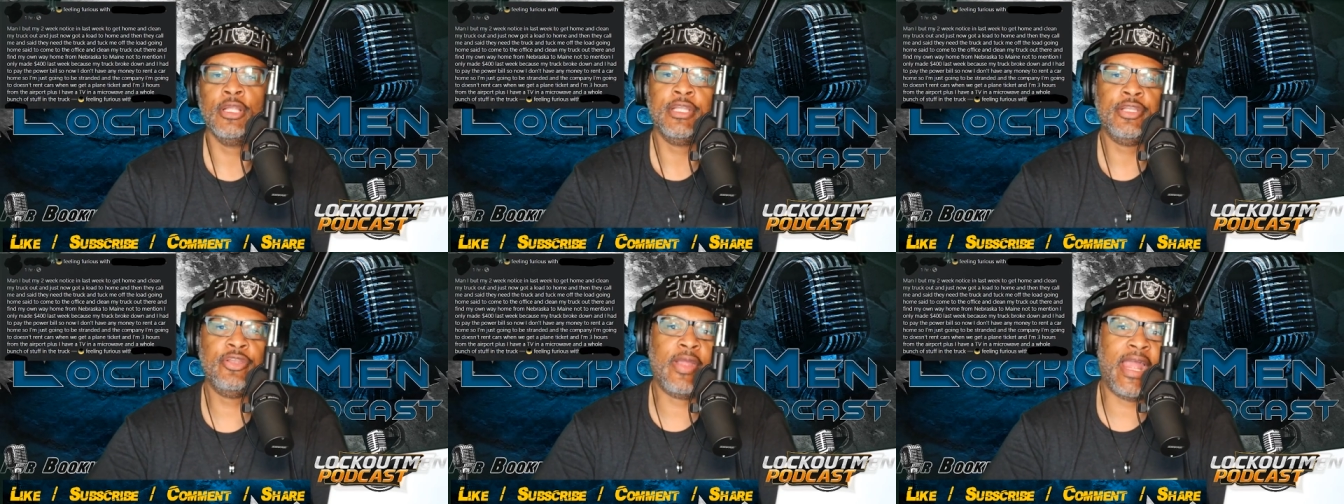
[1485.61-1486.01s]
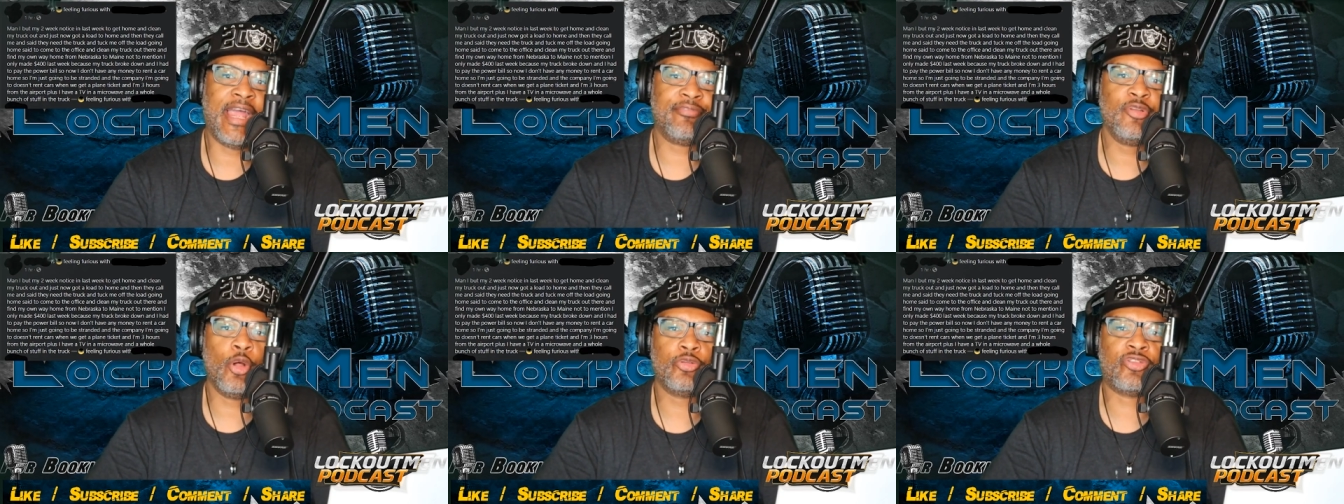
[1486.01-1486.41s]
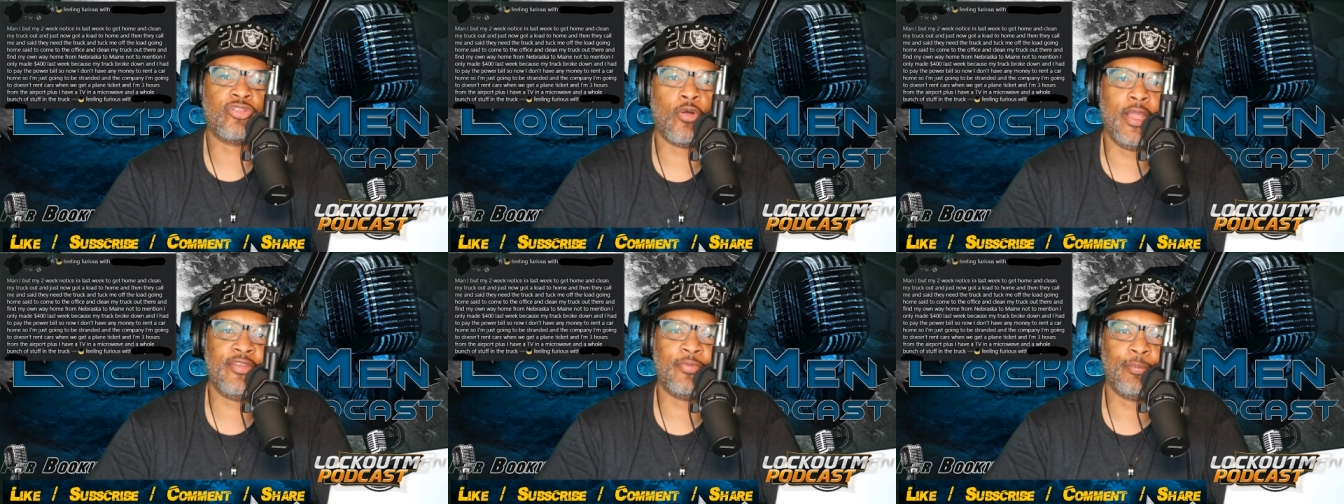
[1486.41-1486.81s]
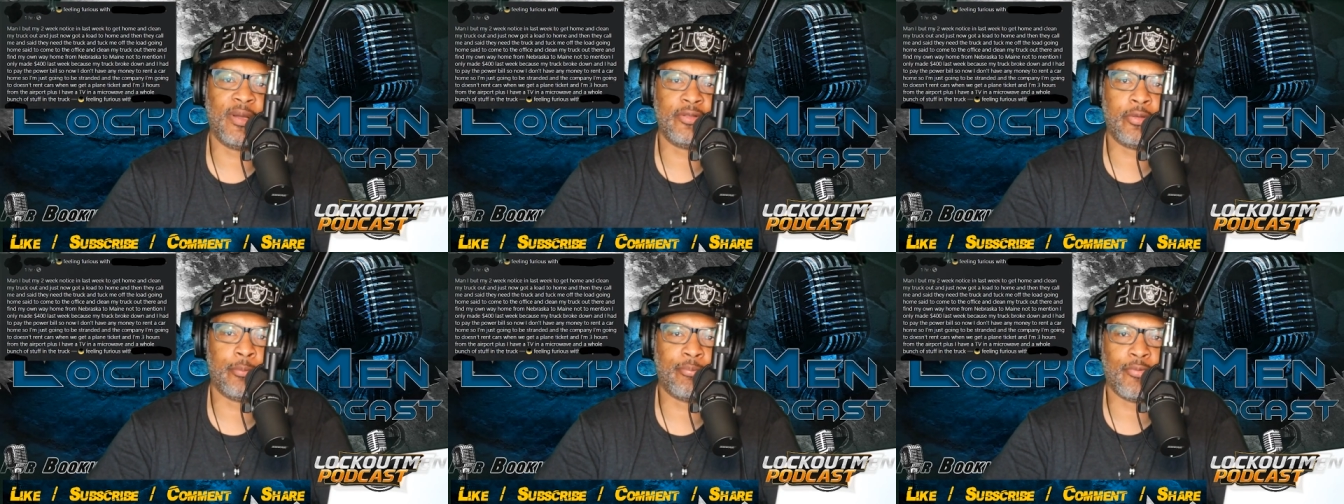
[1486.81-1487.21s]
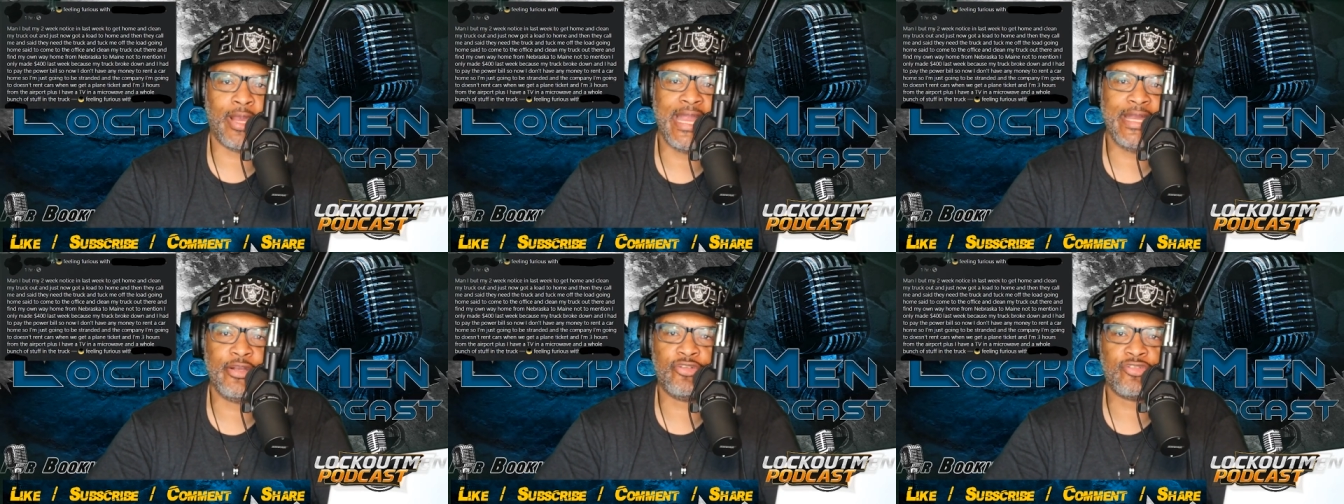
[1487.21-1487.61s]
you have no choice but to
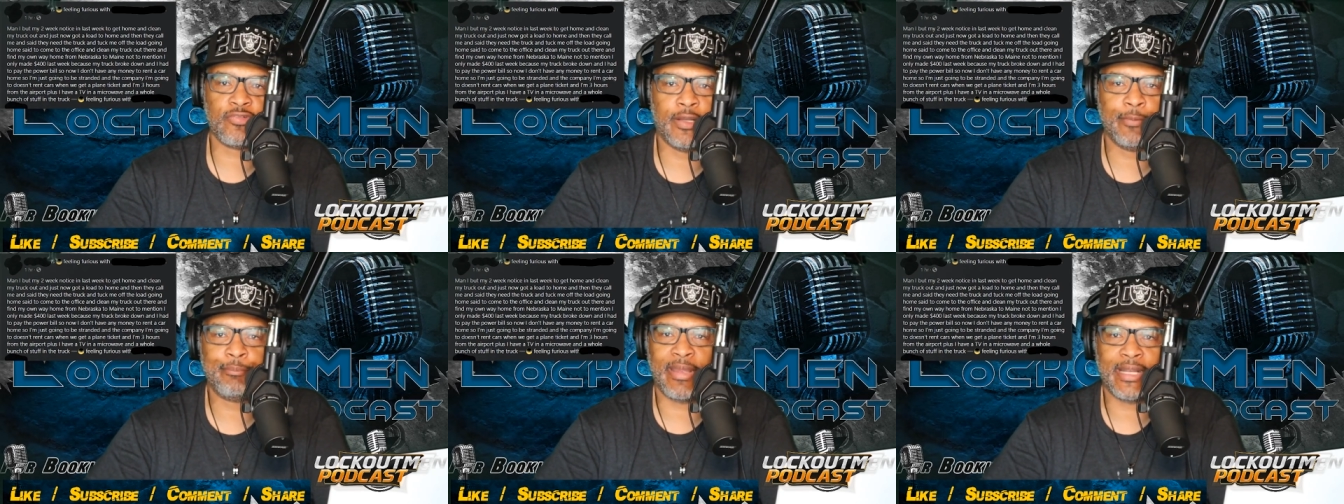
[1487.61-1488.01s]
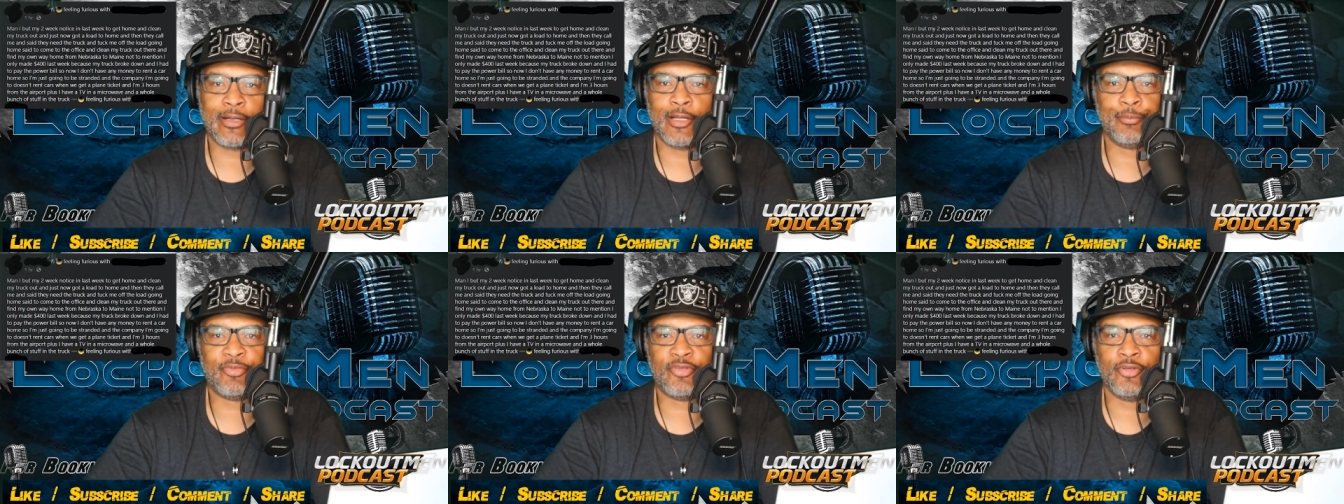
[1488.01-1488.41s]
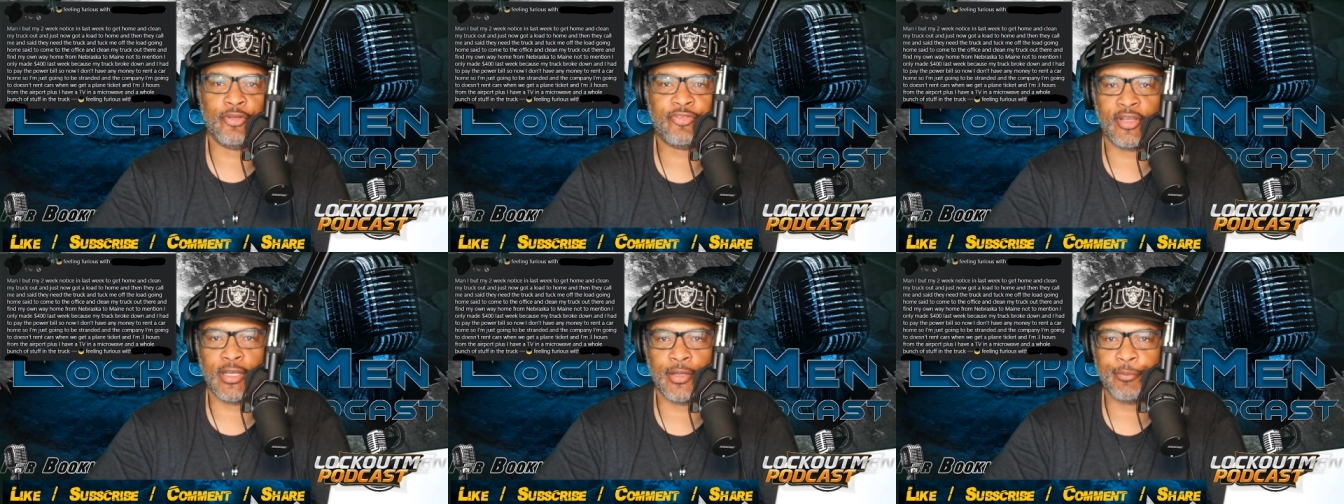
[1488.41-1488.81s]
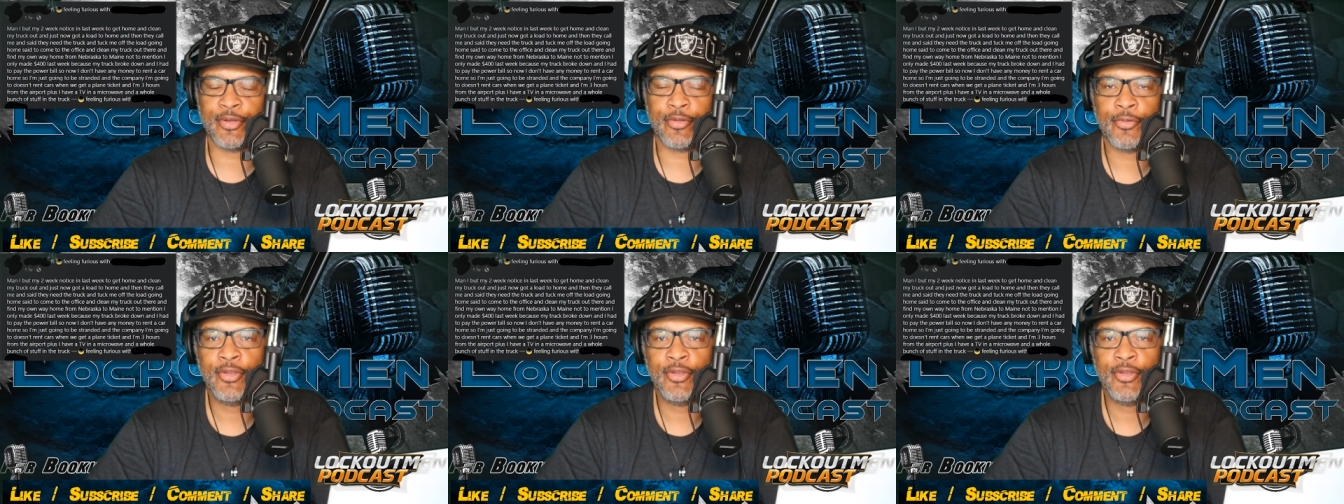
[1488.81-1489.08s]
bring the truck back up to the terminal.